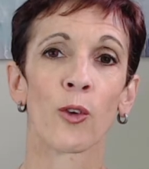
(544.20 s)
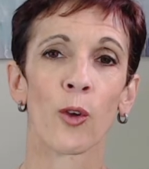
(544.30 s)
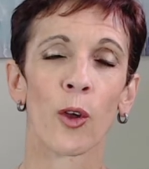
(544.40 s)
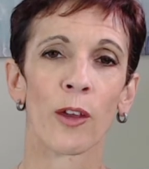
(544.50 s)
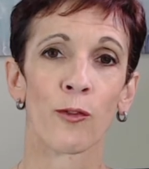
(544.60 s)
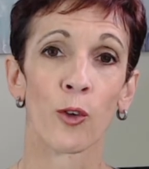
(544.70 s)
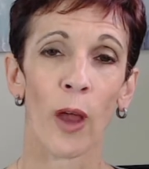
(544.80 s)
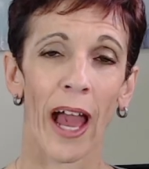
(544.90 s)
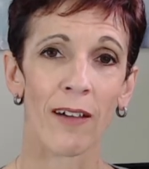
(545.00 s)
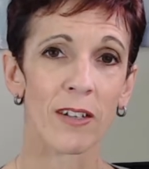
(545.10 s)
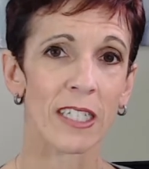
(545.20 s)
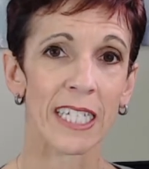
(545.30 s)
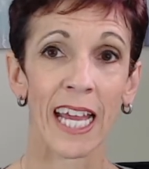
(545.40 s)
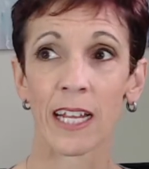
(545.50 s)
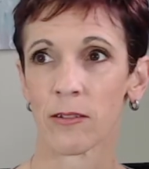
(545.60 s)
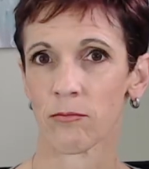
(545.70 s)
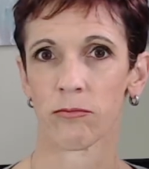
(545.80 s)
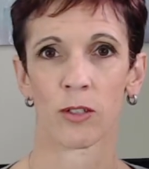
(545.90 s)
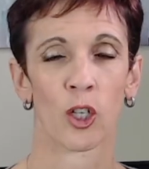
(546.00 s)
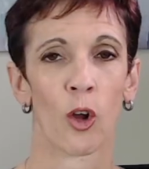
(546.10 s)
if you haven't yet,
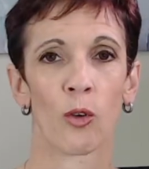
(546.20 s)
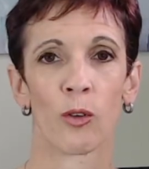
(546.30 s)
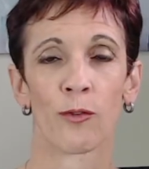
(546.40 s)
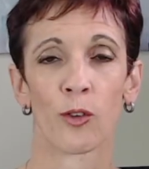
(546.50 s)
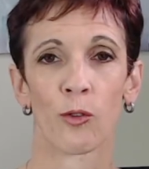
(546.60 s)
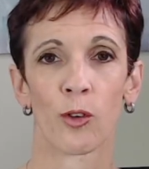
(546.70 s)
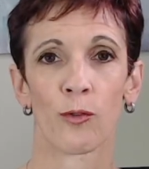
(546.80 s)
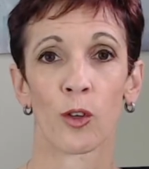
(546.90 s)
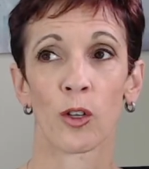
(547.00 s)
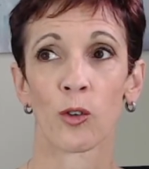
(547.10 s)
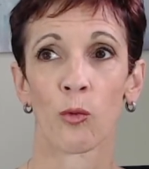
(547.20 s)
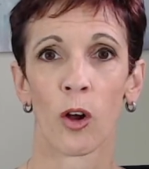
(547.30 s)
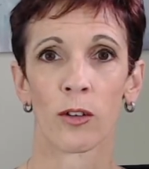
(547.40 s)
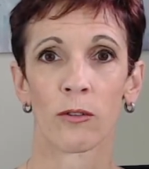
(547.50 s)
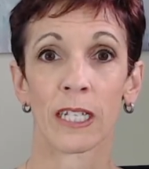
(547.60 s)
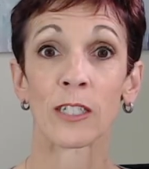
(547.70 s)
if your little one